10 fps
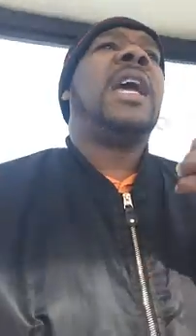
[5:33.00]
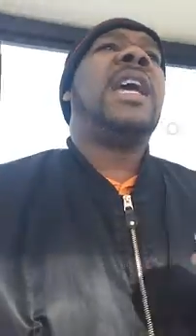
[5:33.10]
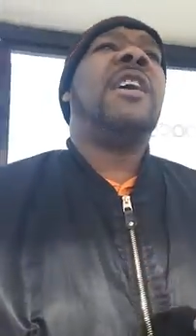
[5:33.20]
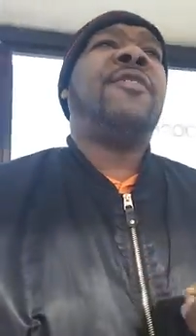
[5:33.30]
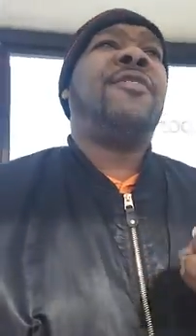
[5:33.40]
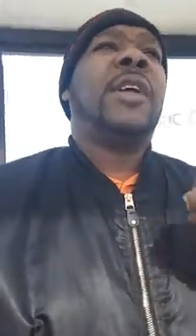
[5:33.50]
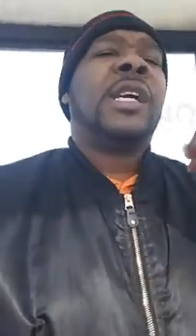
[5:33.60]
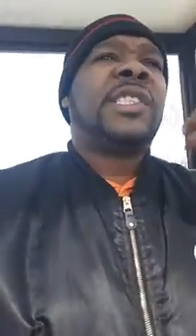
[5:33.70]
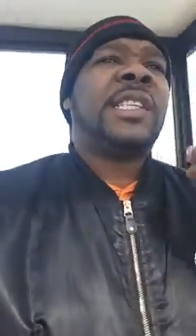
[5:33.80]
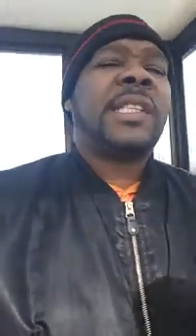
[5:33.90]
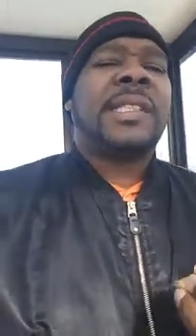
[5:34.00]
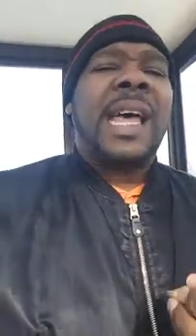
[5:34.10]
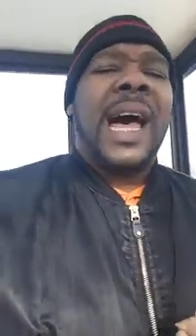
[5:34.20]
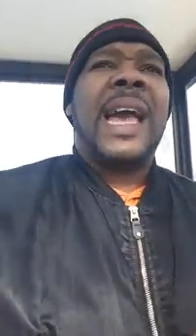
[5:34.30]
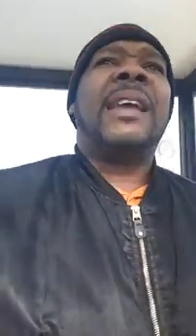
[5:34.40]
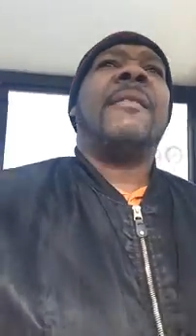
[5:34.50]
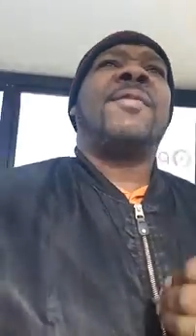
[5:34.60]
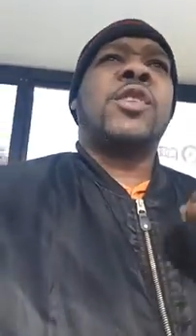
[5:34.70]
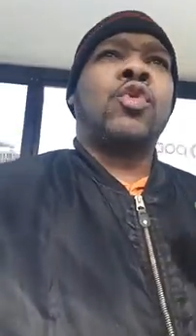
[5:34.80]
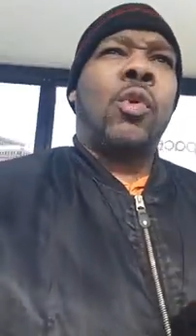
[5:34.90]
if she decide
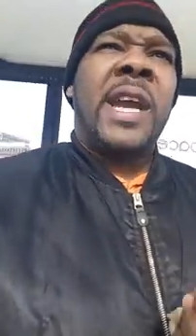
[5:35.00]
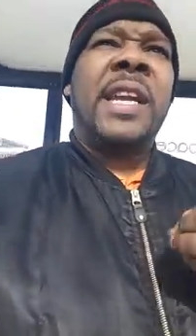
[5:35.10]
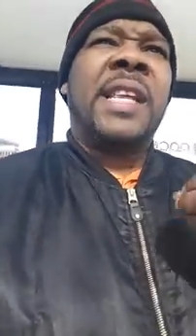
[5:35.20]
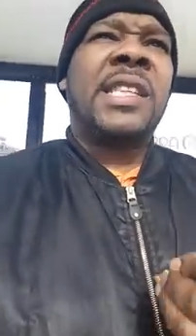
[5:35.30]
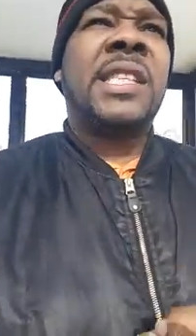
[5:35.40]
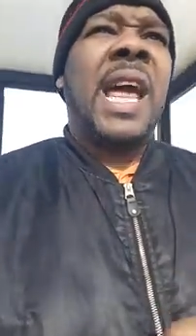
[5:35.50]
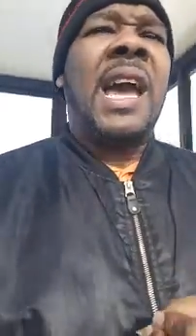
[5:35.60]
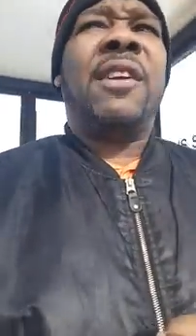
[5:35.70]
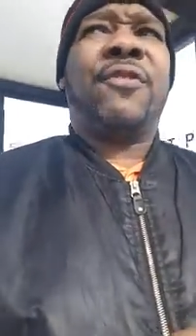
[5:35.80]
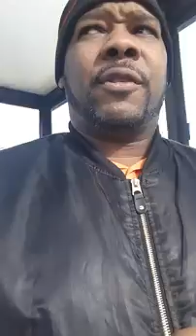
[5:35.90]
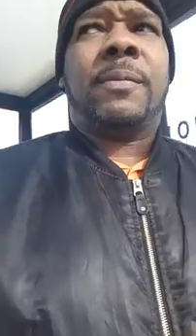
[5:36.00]
to swing this knife,